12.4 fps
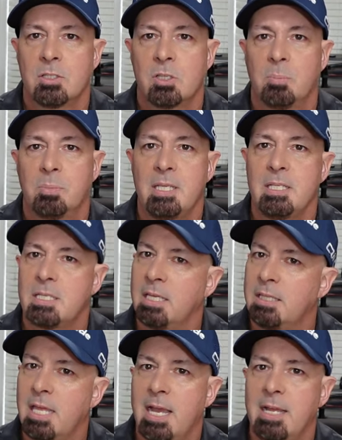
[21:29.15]
So please
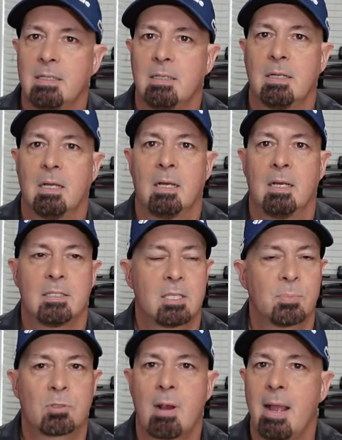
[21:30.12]
hit that
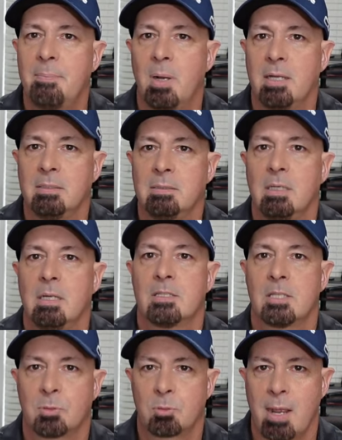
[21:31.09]
subscribe button,
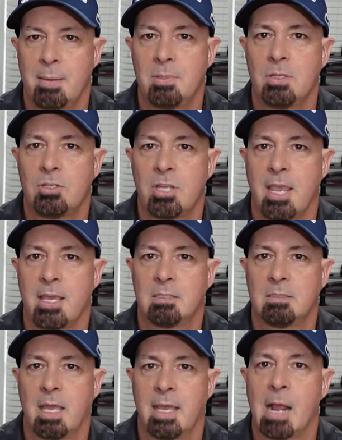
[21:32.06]
subscribe to the
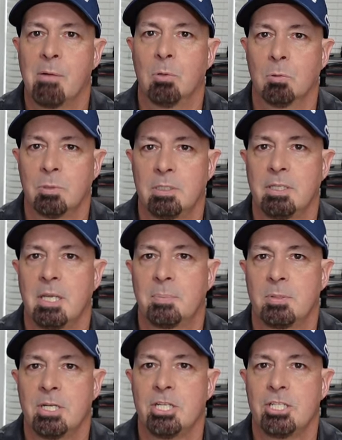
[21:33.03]
channel, and I will really
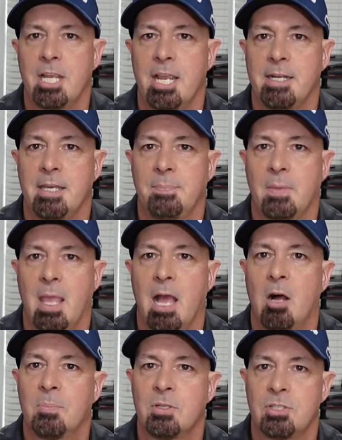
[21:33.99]
appreciate it.
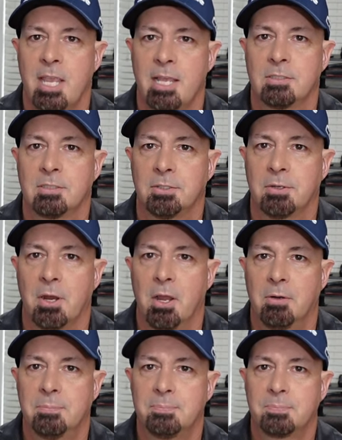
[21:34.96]
Help the channel to
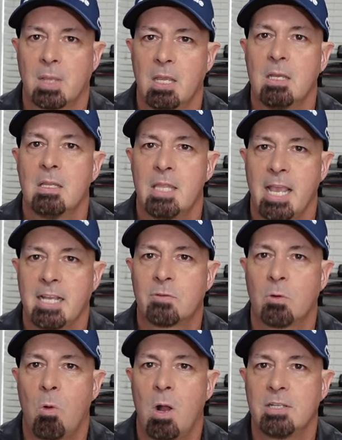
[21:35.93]
grow.
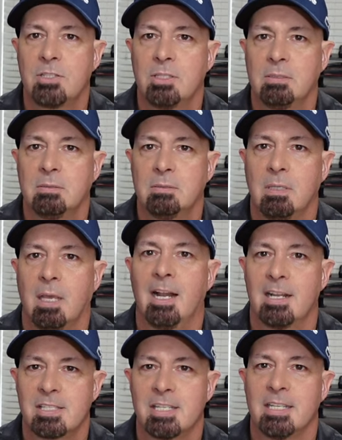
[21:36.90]
Thanks for watching, and
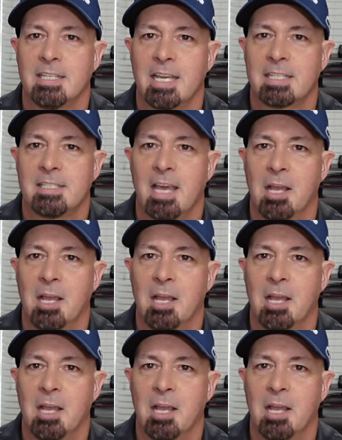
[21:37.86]
I'll see you next